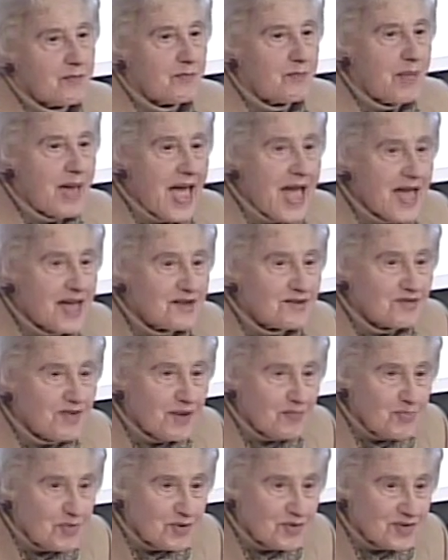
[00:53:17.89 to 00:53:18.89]
bad
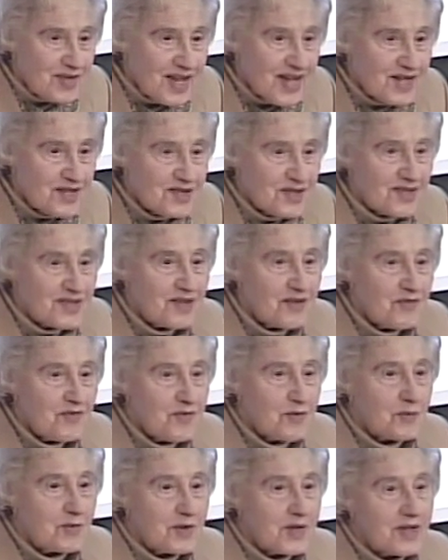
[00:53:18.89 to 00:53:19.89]
reputation,
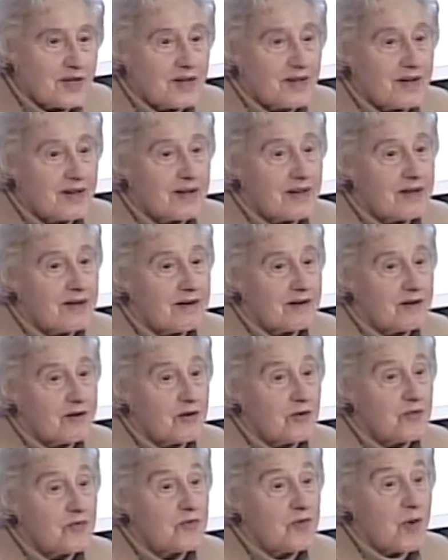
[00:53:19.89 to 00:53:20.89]
if you will,
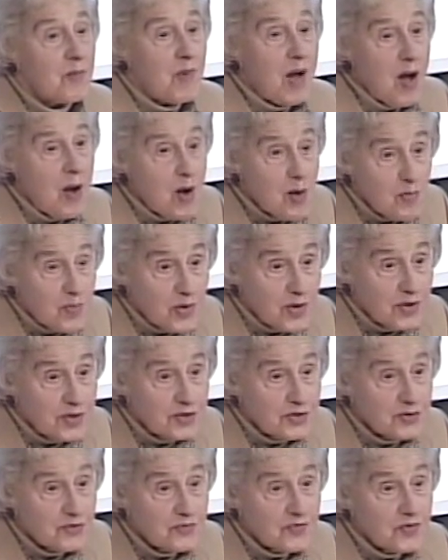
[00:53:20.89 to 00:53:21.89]
uh, from our
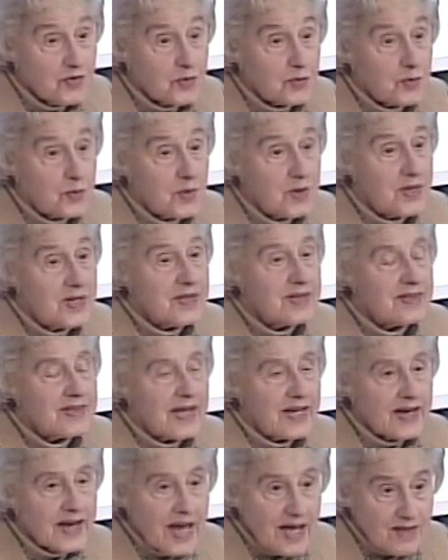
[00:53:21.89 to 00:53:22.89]
point of view,
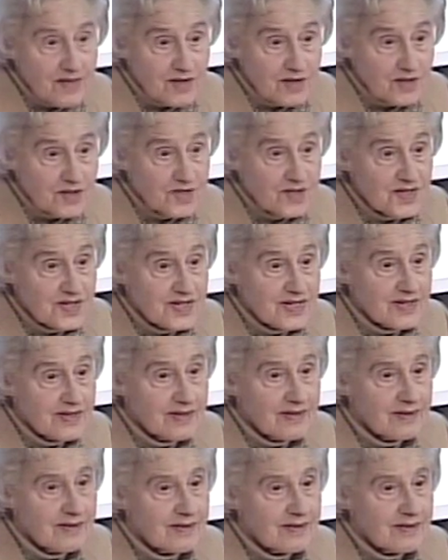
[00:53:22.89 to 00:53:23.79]
than others.